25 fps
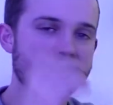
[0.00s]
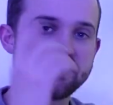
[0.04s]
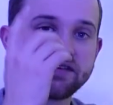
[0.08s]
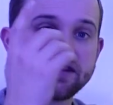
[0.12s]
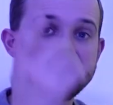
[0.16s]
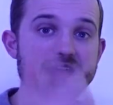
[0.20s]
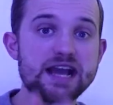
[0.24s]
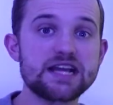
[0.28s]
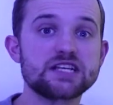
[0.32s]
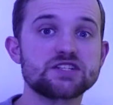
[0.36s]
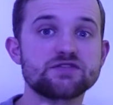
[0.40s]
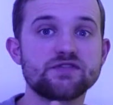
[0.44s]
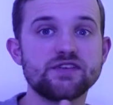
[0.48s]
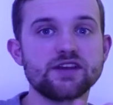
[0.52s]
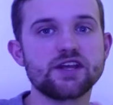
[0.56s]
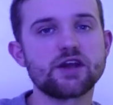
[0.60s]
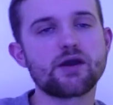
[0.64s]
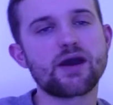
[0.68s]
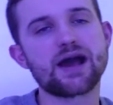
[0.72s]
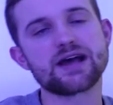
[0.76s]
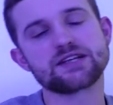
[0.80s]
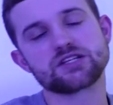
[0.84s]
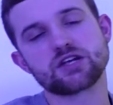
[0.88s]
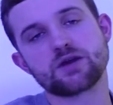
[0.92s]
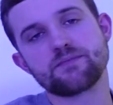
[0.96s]
In the next
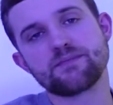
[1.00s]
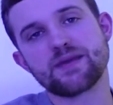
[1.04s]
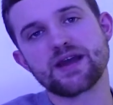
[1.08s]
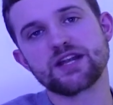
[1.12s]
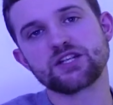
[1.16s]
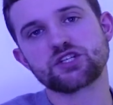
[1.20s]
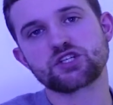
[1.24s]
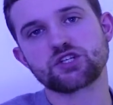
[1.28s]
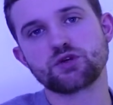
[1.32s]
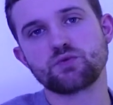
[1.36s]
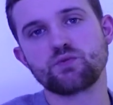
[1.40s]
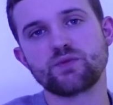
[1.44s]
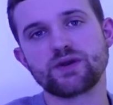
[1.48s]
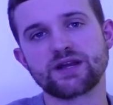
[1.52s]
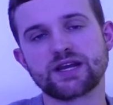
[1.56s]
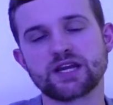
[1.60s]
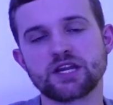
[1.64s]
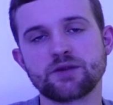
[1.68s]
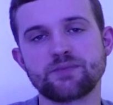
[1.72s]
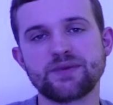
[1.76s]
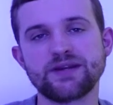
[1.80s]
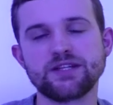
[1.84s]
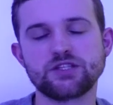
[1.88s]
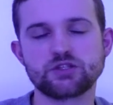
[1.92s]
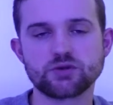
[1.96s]
video, as I mentioned, we're
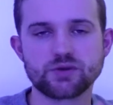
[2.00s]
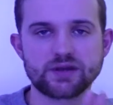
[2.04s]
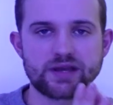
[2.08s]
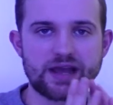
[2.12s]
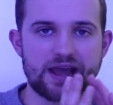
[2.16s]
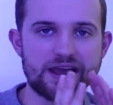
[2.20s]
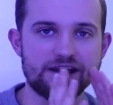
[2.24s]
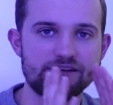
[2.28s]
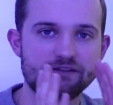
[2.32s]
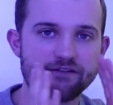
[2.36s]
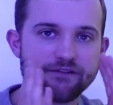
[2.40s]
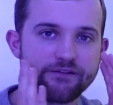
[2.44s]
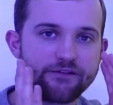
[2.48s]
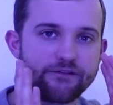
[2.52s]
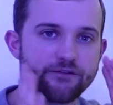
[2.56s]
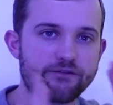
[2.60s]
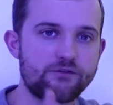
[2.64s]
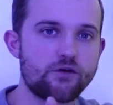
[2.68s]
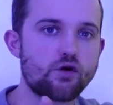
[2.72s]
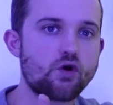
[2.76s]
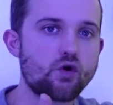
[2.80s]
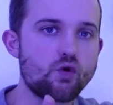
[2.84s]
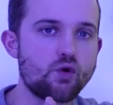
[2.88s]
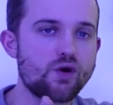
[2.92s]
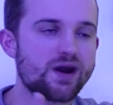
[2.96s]
going to be doing a
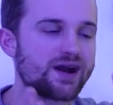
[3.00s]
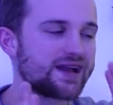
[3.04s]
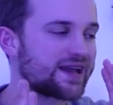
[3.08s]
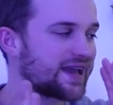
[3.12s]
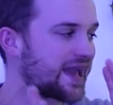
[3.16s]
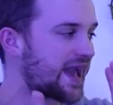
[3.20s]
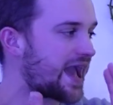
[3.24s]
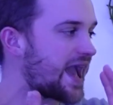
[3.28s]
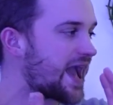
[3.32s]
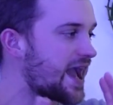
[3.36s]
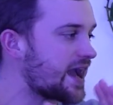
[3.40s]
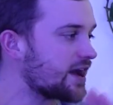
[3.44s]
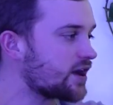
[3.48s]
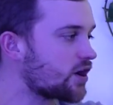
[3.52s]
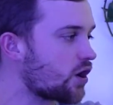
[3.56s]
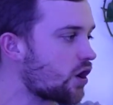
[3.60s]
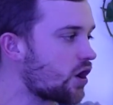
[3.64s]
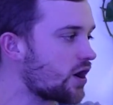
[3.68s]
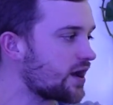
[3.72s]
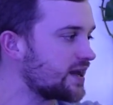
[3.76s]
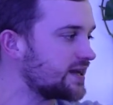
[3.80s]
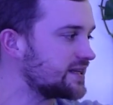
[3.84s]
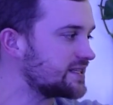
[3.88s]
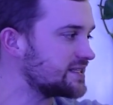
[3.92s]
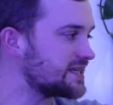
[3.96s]
full care
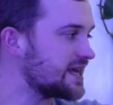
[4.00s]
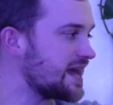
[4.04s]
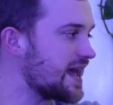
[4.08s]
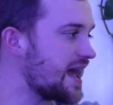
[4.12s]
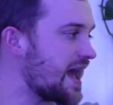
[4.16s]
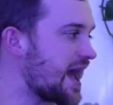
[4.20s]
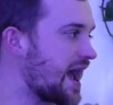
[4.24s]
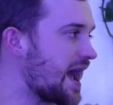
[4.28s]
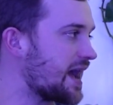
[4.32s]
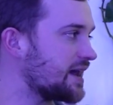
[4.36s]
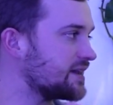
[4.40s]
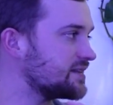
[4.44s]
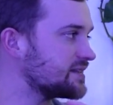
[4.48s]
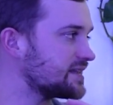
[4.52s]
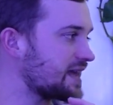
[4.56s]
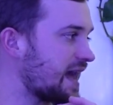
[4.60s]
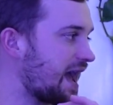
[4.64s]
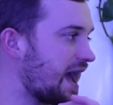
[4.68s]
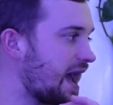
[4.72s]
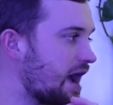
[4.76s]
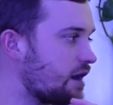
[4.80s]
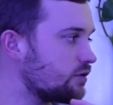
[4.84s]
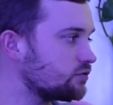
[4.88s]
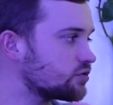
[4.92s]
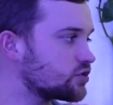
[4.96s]
guide and
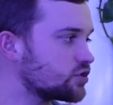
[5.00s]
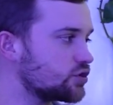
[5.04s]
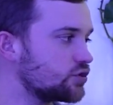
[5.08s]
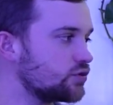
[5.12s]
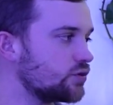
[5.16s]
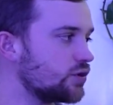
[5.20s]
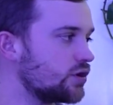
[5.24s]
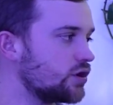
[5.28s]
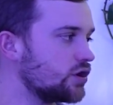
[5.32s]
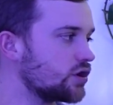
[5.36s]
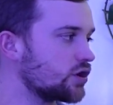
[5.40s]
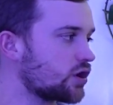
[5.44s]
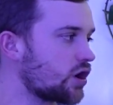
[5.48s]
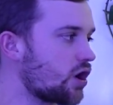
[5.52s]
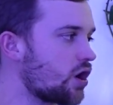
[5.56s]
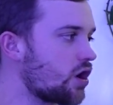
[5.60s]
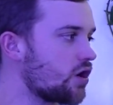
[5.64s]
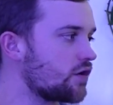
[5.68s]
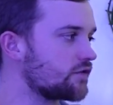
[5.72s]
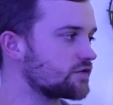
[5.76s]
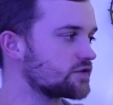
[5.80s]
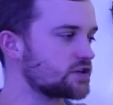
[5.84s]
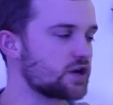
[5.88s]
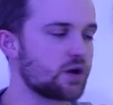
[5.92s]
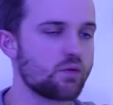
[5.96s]
how to look
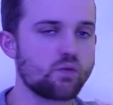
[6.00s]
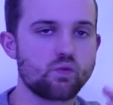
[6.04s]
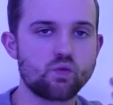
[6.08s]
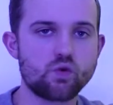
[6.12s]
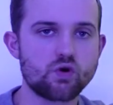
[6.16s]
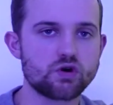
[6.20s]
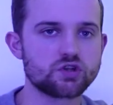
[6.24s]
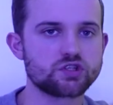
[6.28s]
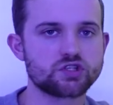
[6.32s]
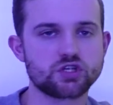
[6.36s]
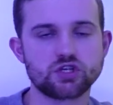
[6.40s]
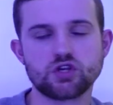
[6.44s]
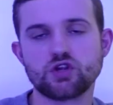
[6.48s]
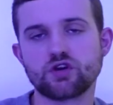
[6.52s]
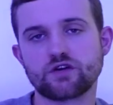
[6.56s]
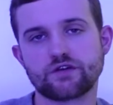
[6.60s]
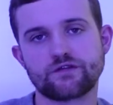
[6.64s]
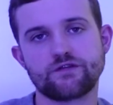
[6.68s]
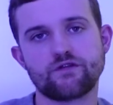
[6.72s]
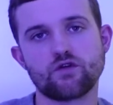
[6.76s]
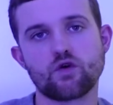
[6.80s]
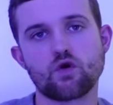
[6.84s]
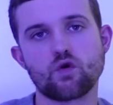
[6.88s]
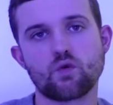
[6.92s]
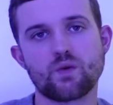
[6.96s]
after and what to look
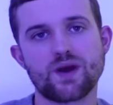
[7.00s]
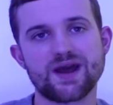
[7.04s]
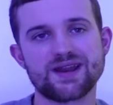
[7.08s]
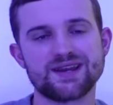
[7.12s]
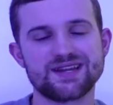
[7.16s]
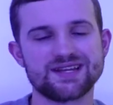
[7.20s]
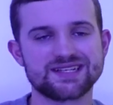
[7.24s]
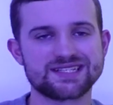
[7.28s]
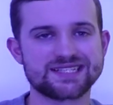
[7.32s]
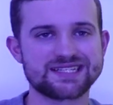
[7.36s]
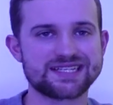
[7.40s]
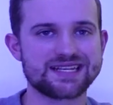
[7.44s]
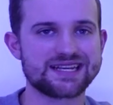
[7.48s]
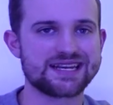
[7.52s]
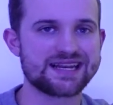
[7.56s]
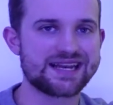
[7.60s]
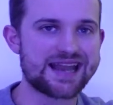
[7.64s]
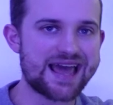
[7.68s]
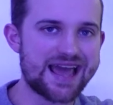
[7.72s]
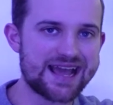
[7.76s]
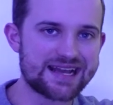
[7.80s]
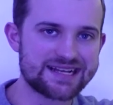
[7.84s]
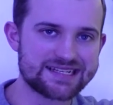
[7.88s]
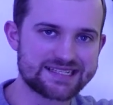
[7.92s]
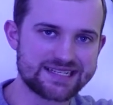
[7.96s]
for when
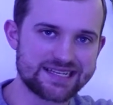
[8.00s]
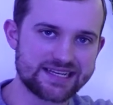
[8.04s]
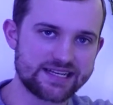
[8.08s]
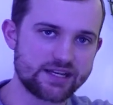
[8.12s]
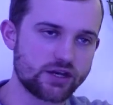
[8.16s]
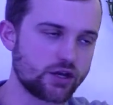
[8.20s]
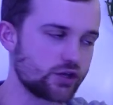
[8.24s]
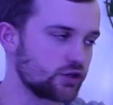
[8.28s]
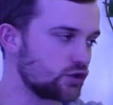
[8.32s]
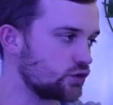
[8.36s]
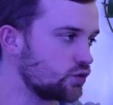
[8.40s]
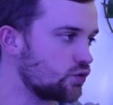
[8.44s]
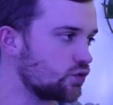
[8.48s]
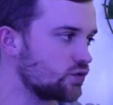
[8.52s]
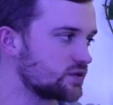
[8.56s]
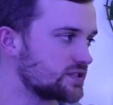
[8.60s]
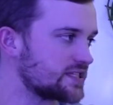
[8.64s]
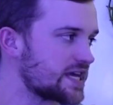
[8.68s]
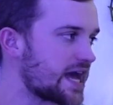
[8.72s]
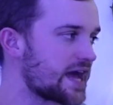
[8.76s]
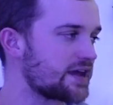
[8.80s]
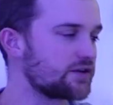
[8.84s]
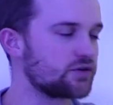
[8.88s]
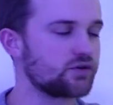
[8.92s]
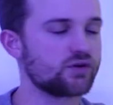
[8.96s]
selecting your
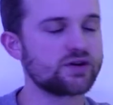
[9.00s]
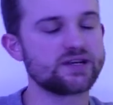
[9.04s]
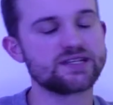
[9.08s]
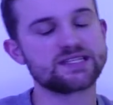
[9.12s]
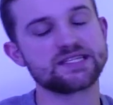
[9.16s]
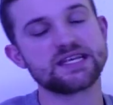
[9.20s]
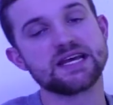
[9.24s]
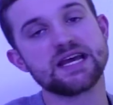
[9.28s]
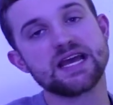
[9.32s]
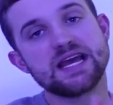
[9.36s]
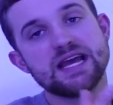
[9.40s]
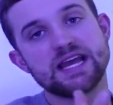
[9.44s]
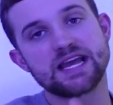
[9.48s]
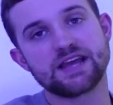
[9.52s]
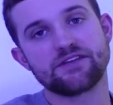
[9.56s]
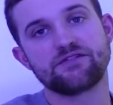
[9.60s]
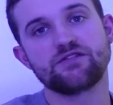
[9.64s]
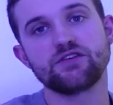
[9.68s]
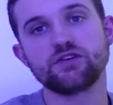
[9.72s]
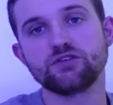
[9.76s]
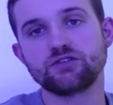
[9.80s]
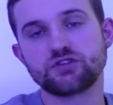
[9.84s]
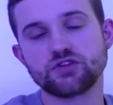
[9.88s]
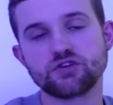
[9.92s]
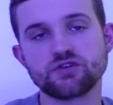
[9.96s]
Datnoids
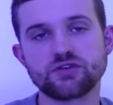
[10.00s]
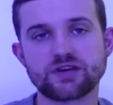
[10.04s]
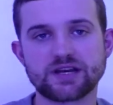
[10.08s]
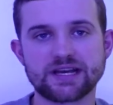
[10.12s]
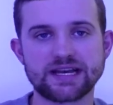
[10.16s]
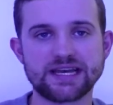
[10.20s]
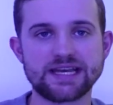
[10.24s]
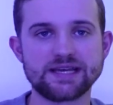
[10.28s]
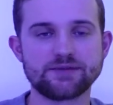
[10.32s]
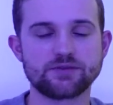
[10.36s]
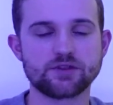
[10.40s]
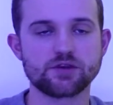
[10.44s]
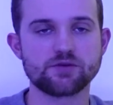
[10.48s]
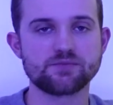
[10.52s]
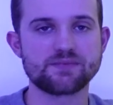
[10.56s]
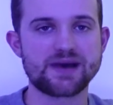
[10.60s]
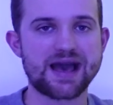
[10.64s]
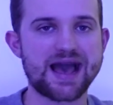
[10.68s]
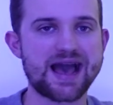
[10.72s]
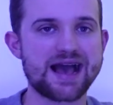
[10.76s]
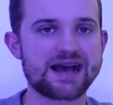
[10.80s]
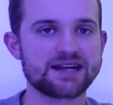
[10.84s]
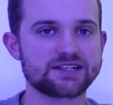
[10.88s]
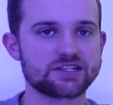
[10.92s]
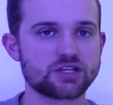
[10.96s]
if you do keep them
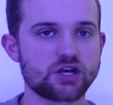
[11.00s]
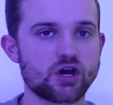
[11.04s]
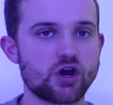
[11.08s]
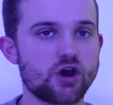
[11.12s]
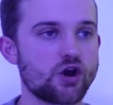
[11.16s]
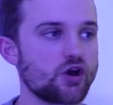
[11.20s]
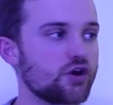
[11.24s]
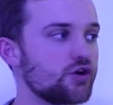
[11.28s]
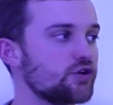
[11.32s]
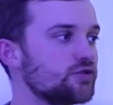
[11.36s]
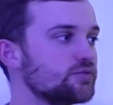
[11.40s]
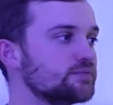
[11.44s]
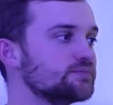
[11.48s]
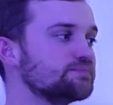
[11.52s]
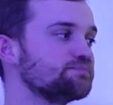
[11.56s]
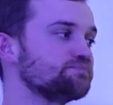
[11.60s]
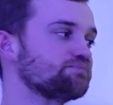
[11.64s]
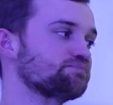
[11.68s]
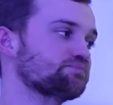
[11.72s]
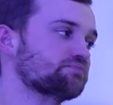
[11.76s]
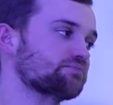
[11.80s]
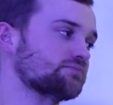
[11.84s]
at home.